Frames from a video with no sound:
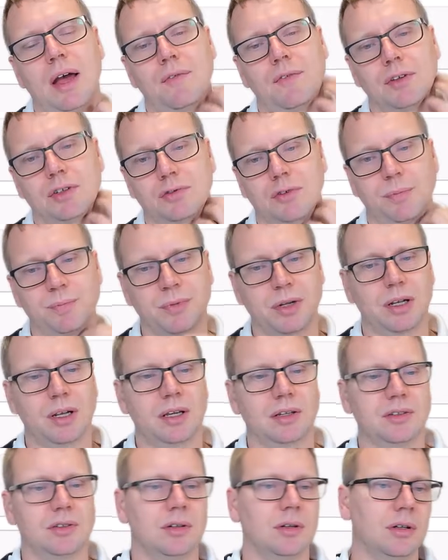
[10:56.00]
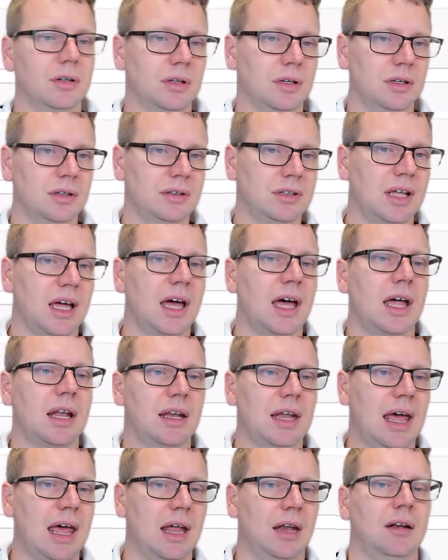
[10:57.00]
script collection that
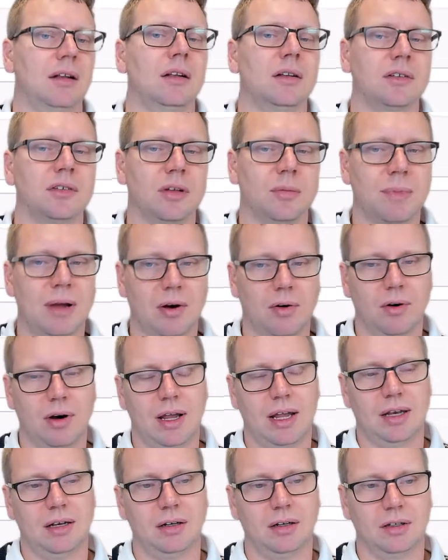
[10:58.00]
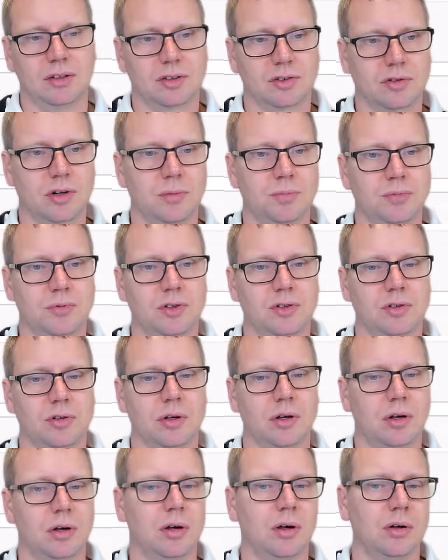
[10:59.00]
handles some error handling scripts.
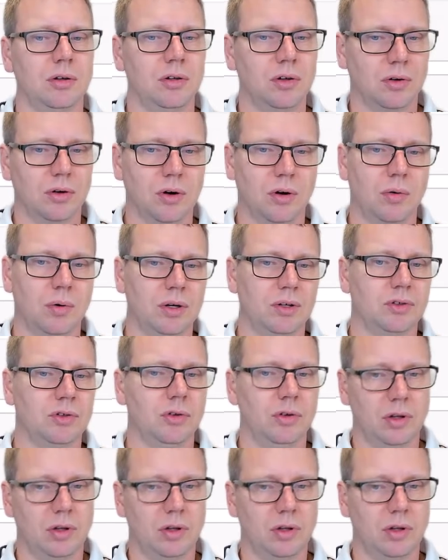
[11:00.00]
You go into the